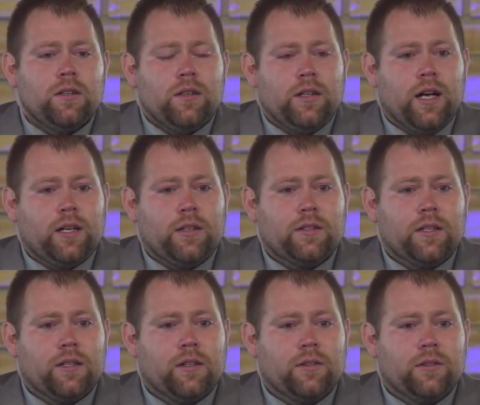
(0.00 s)
and I could see
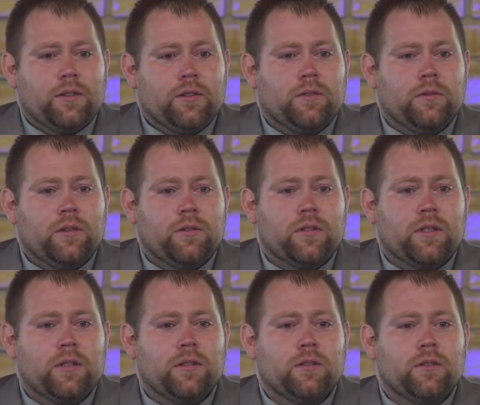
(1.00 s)
clearly through those
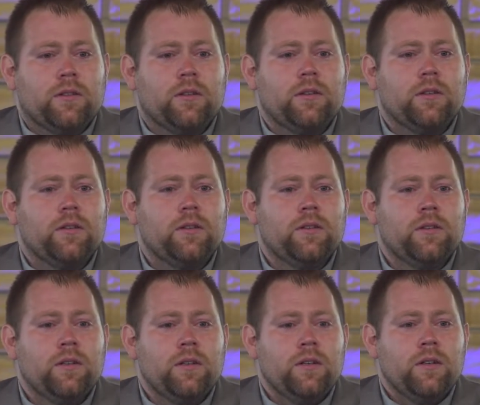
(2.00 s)
tears,
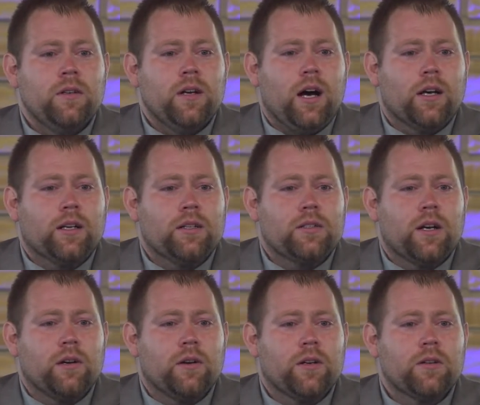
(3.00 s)
I could
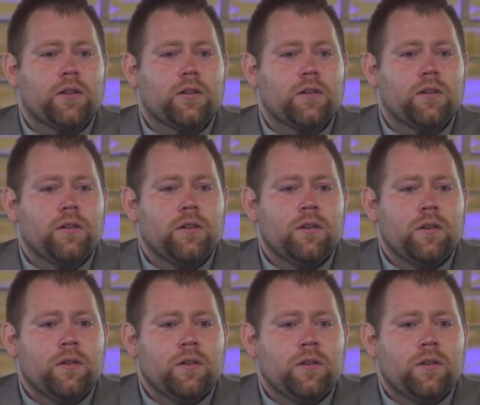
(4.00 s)
cherish
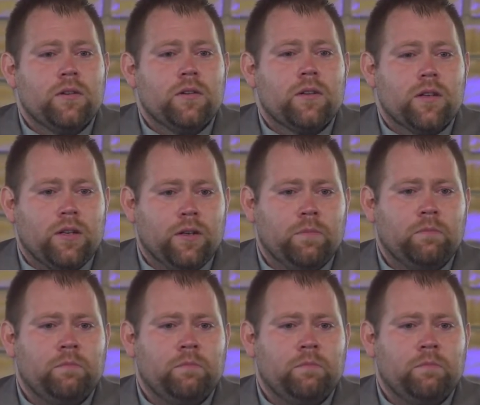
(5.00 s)
Him